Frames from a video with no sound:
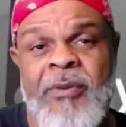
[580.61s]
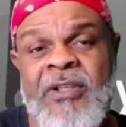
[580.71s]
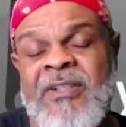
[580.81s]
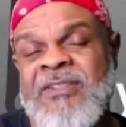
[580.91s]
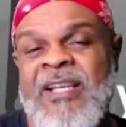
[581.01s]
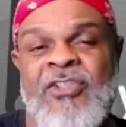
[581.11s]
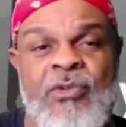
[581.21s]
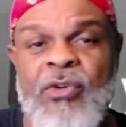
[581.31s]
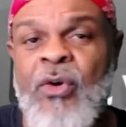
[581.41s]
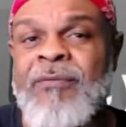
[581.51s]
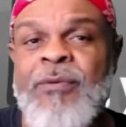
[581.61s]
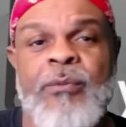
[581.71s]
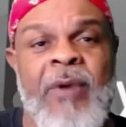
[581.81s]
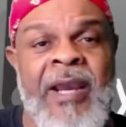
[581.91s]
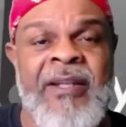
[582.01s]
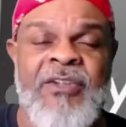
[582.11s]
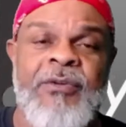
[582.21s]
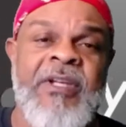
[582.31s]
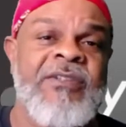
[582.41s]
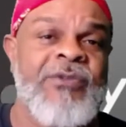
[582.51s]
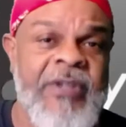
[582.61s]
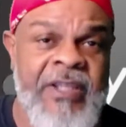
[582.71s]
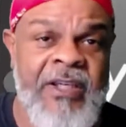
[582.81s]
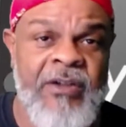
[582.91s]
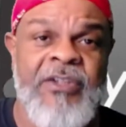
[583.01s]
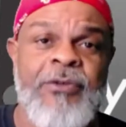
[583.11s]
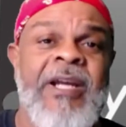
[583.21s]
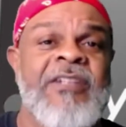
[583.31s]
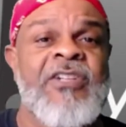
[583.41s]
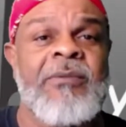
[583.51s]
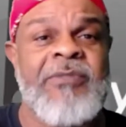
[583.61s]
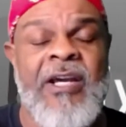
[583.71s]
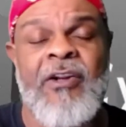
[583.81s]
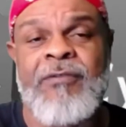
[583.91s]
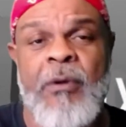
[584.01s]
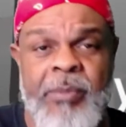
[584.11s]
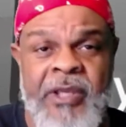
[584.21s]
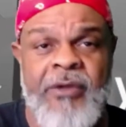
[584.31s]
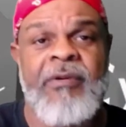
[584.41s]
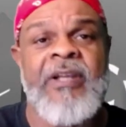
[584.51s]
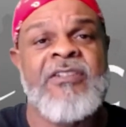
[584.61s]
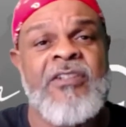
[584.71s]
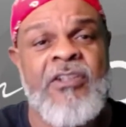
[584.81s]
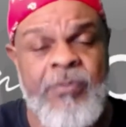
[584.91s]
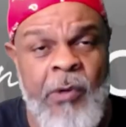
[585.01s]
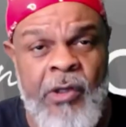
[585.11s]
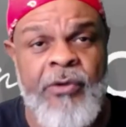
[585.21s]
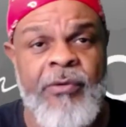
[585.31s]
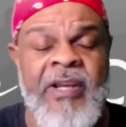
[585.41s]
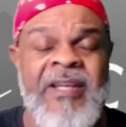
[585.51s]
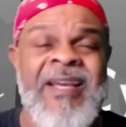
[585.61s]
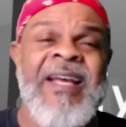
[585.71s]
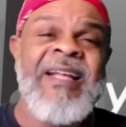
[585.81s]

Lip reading: because as you know, if you're riding and you get into a hill and you got to jump down off your big crank to your smaller crank,